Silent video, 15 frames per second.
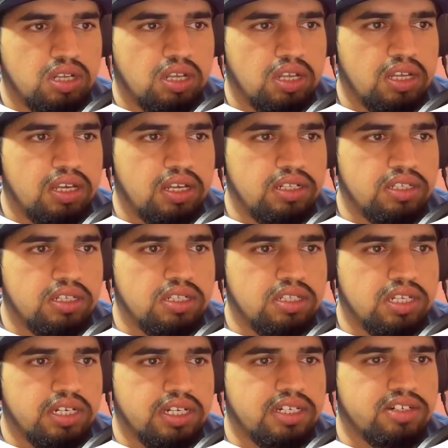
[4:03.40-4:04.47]
And then
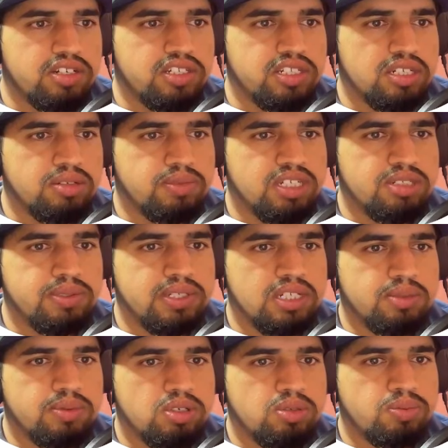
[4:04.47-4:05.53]
data and transaction must be
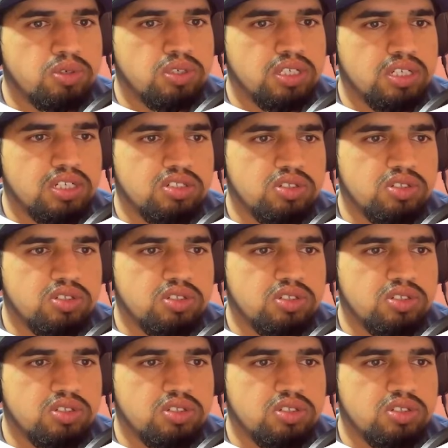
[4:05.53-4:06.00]
encrypted to protect.